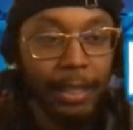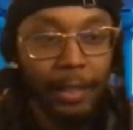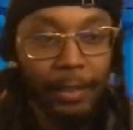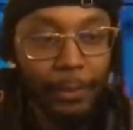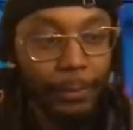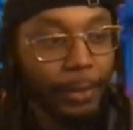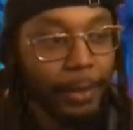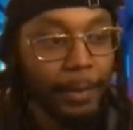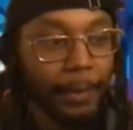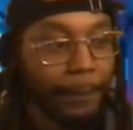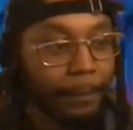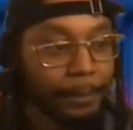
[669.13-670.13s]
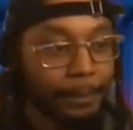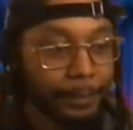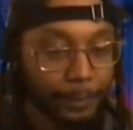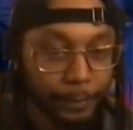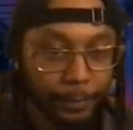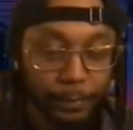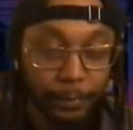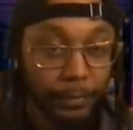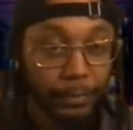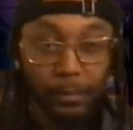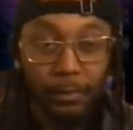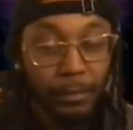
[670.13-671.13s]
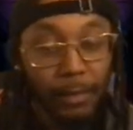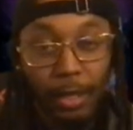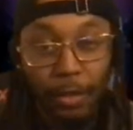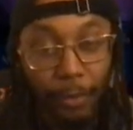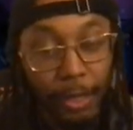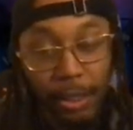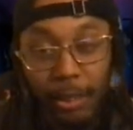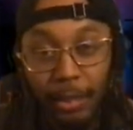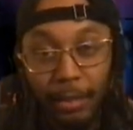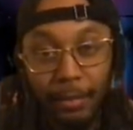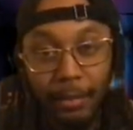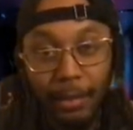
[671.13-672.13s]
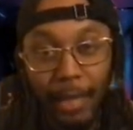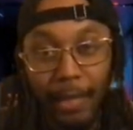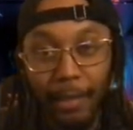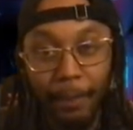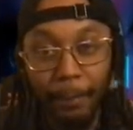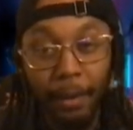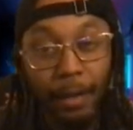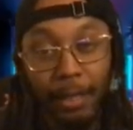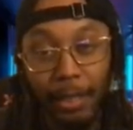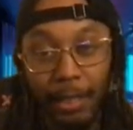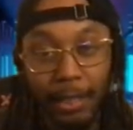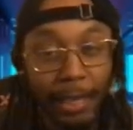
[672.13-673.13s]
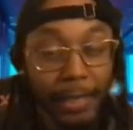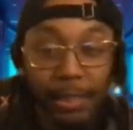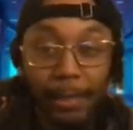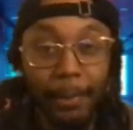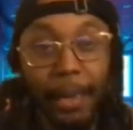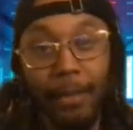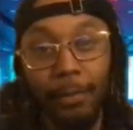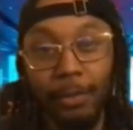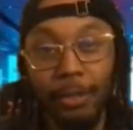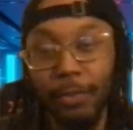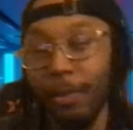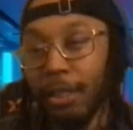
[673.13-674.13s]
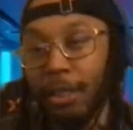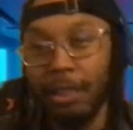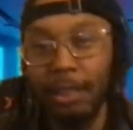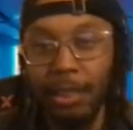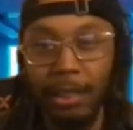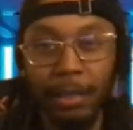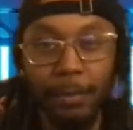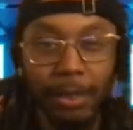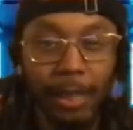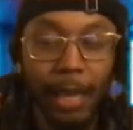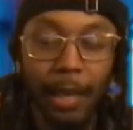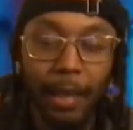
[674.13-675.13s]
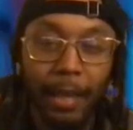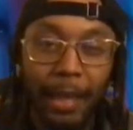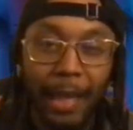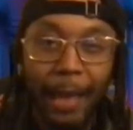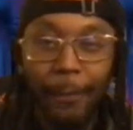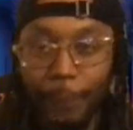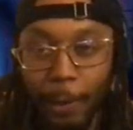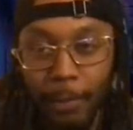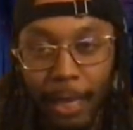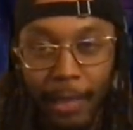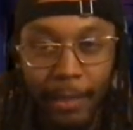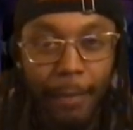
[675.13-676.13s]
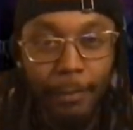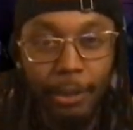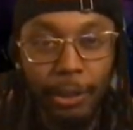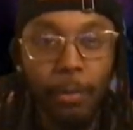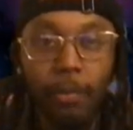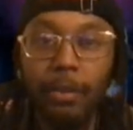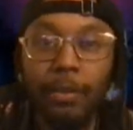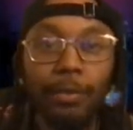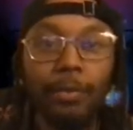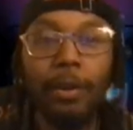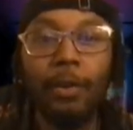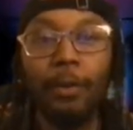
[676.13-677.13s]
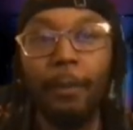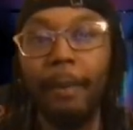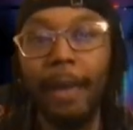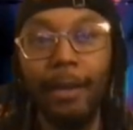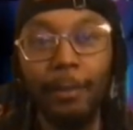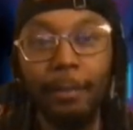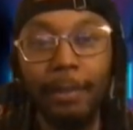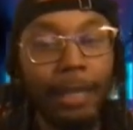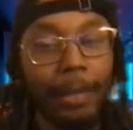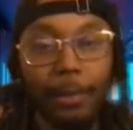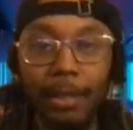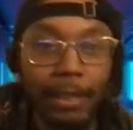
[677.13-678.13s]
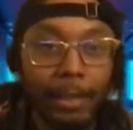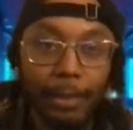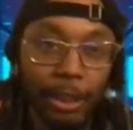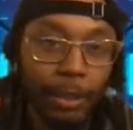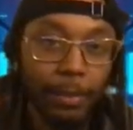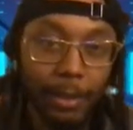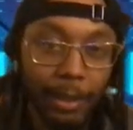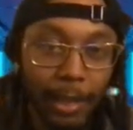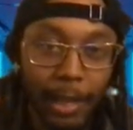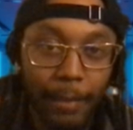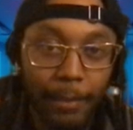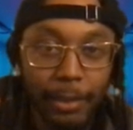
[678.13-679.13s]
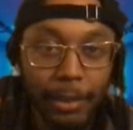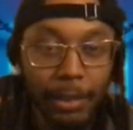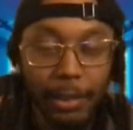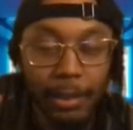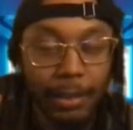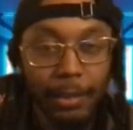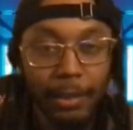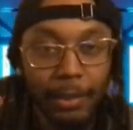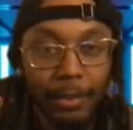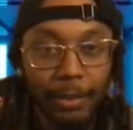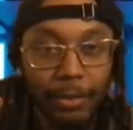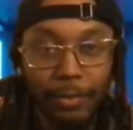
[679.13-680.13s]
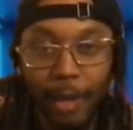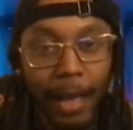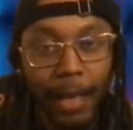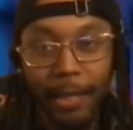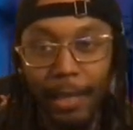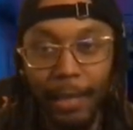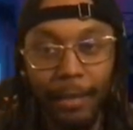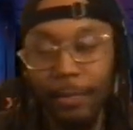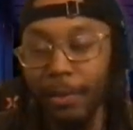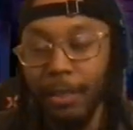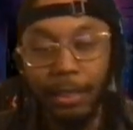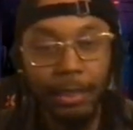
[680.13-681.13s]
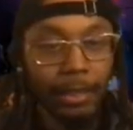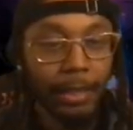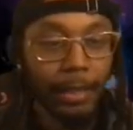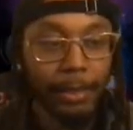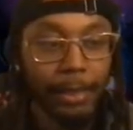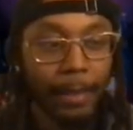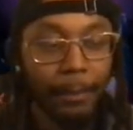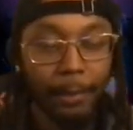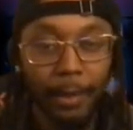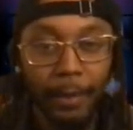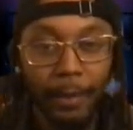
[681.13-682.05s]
You feel me? Cringy. Like the Bonnie and Casey battle was cringy just because it was like I felt like they was choking through the whole battle, but they wasn't even choking. Like it was just dry, like cringy. You know what I'm saying? But